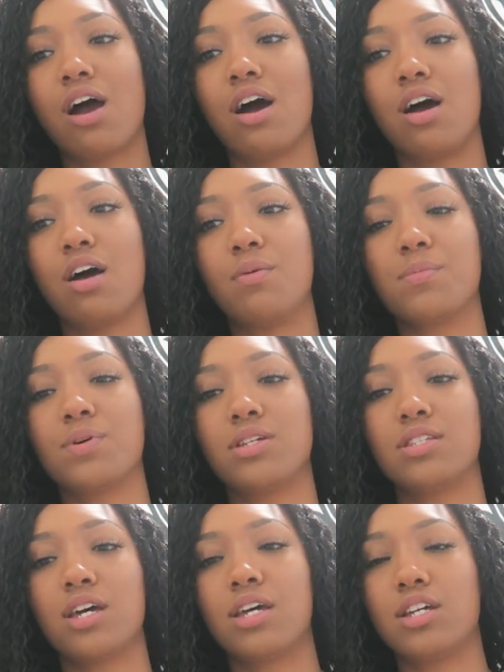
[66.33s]

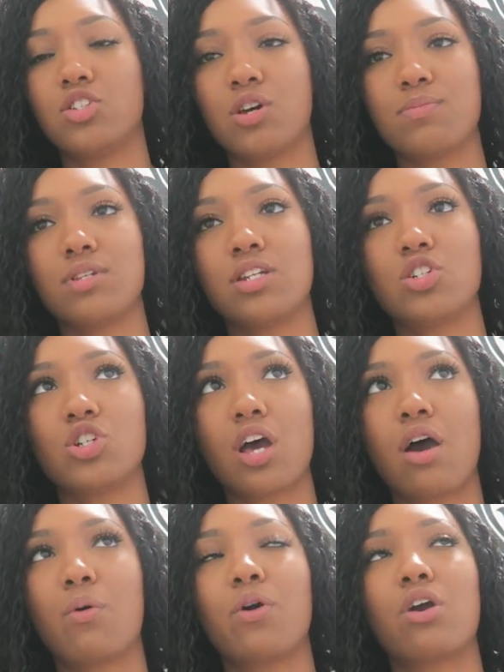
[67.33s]
Um, then I jumped in a
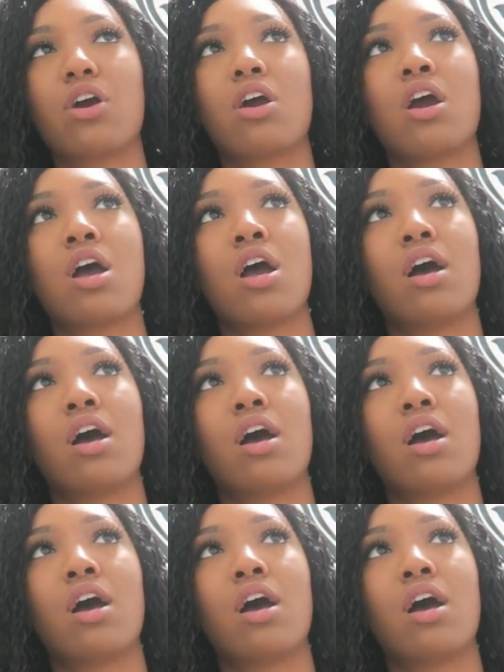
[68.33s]
shower.